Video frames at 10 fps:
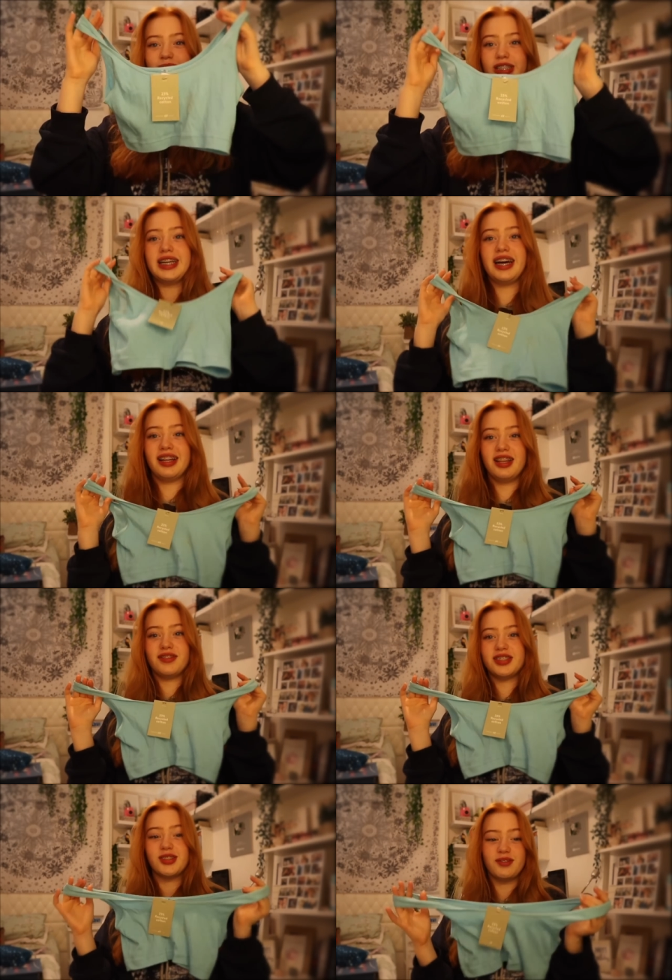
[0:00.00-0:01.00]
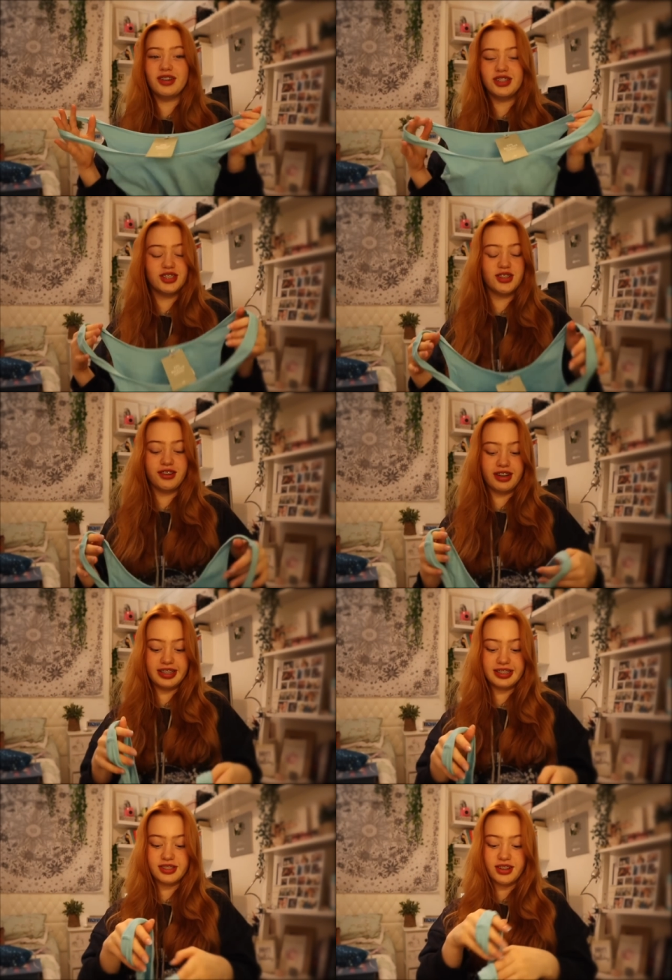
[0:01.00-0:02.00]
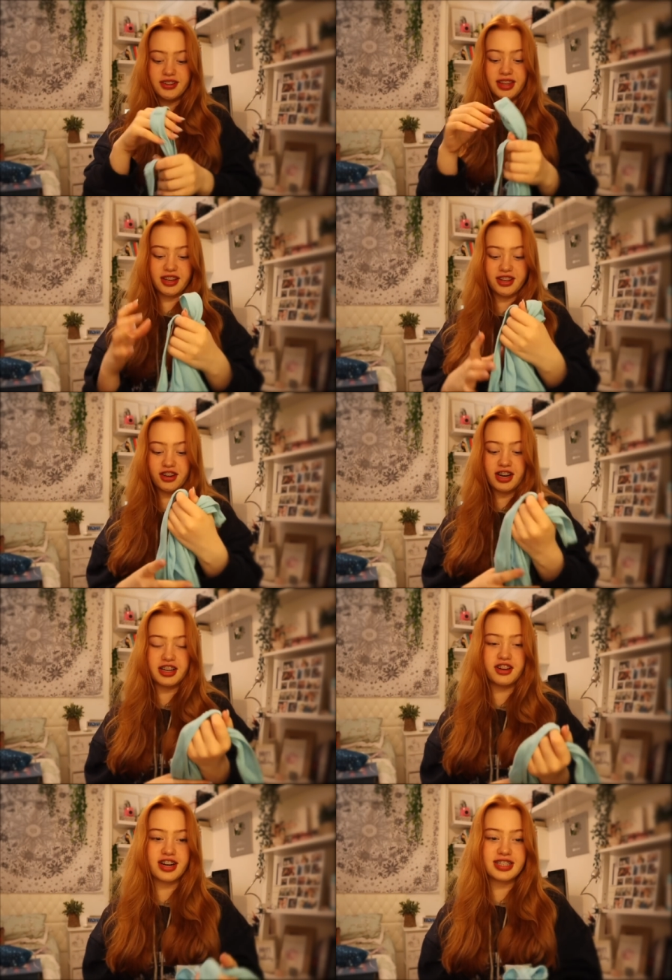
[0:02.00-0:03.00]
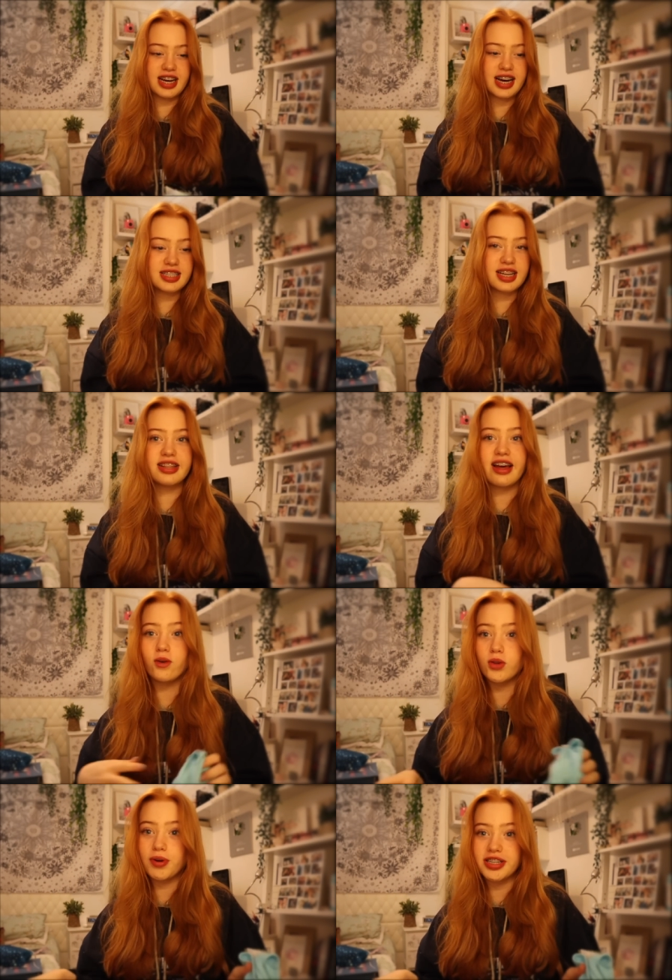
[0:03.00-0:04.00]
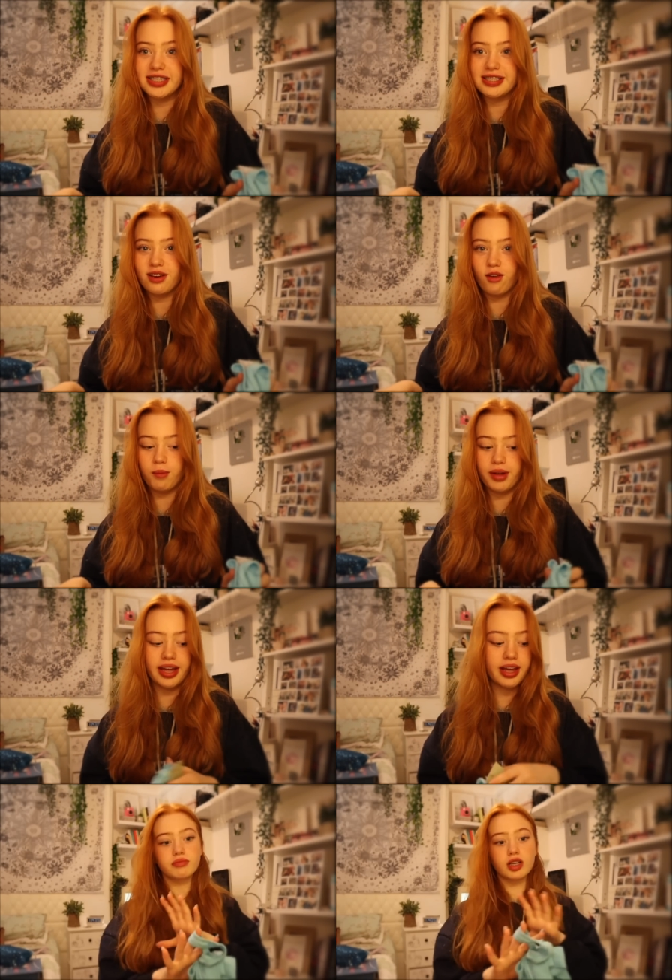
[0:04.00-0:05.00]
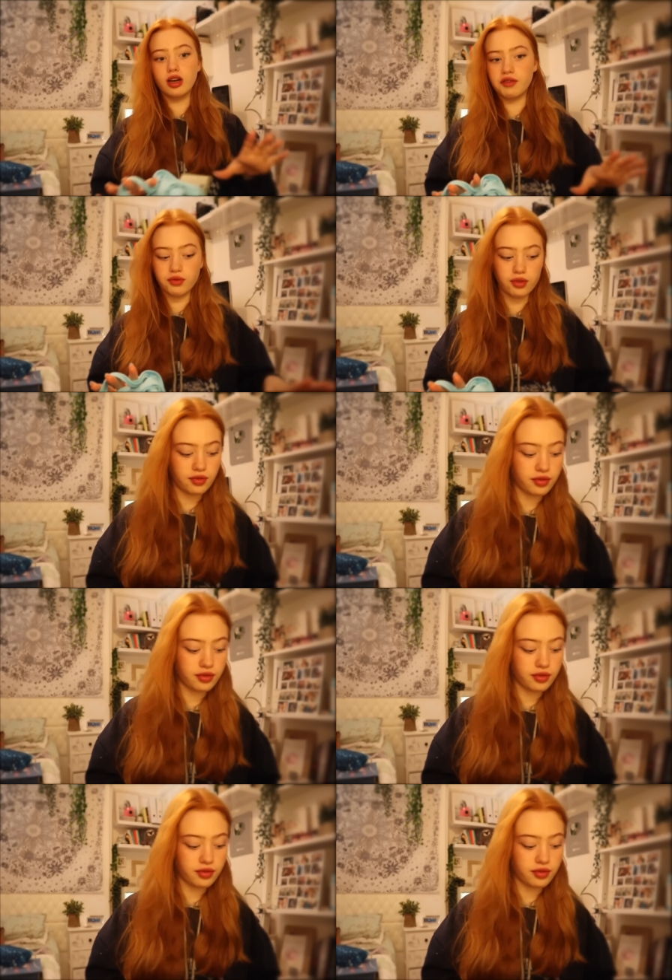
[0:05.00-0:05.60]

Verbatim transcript: Yeah, I love it so much, it's so nice. So thank you, Granny and Granddad, and they're all the presents they got me. Love all of